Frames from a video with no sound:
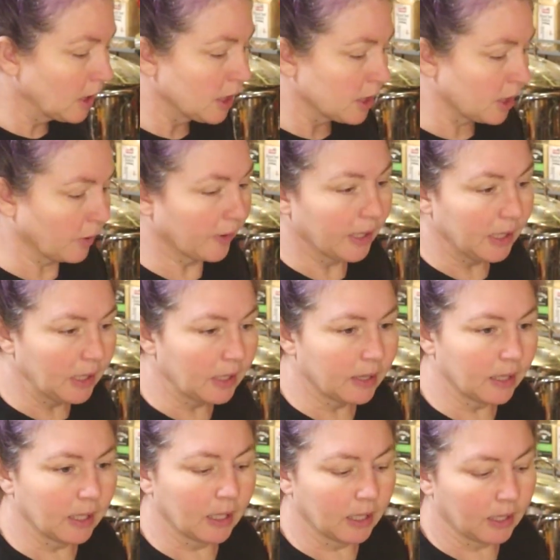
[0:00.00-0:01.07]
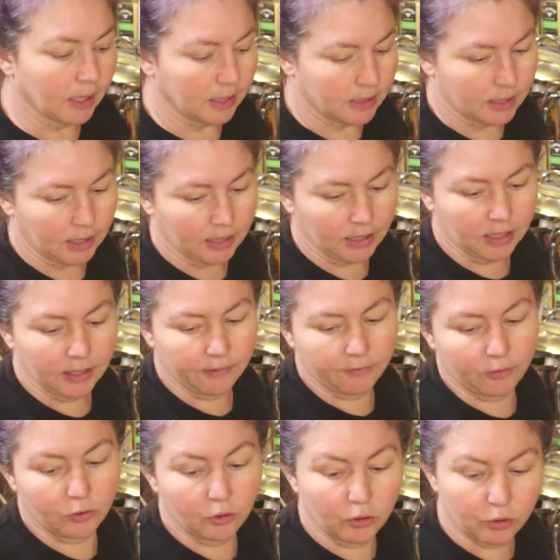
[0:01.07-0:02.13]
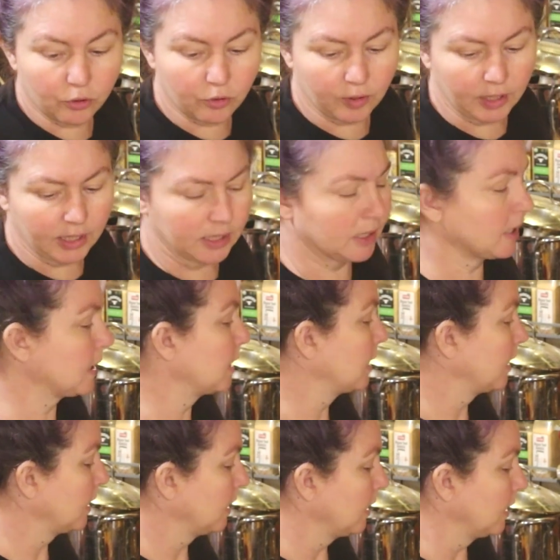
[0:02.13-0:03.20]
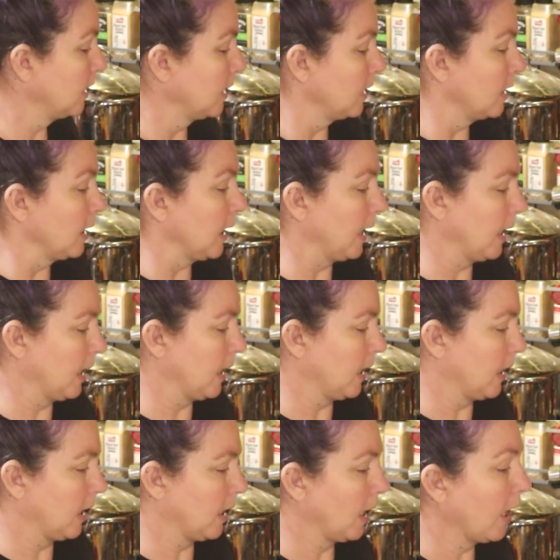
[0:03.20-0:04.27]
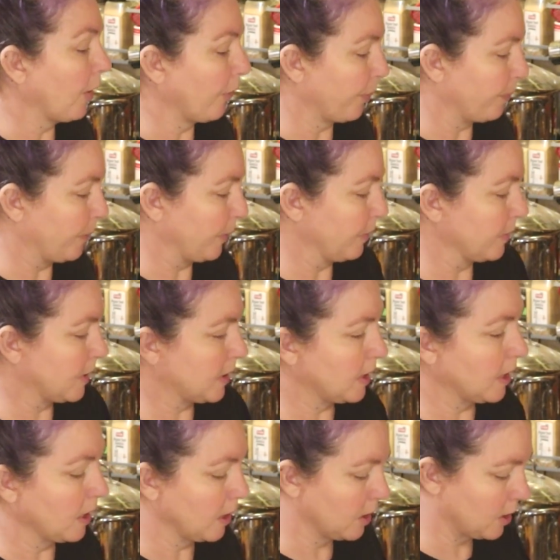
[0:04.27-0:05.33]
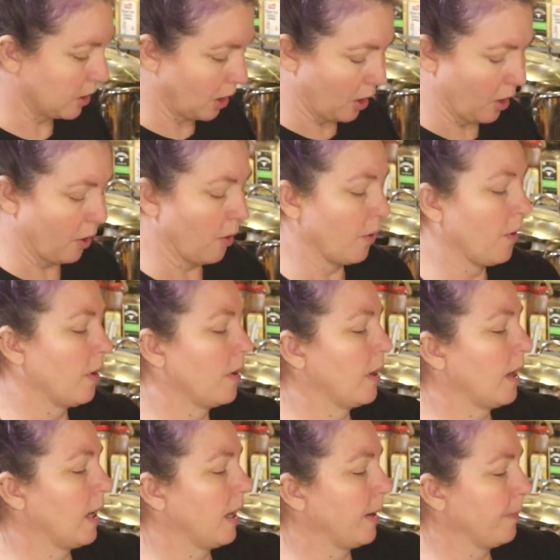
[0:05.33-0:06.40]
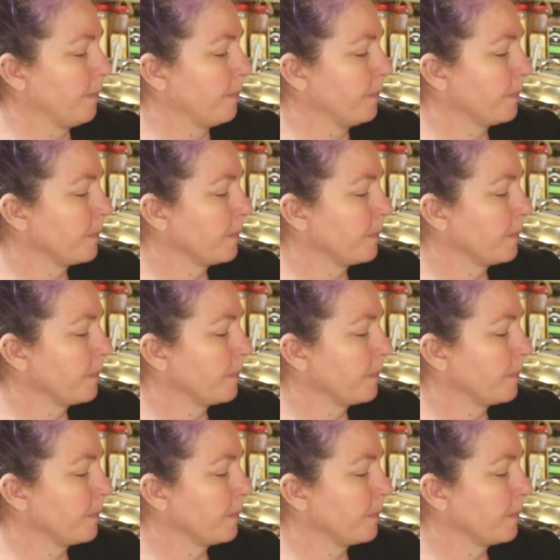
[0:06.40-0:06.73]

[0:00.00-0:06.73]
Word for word: so anything that's going to give nutrients and a health boost. So, um,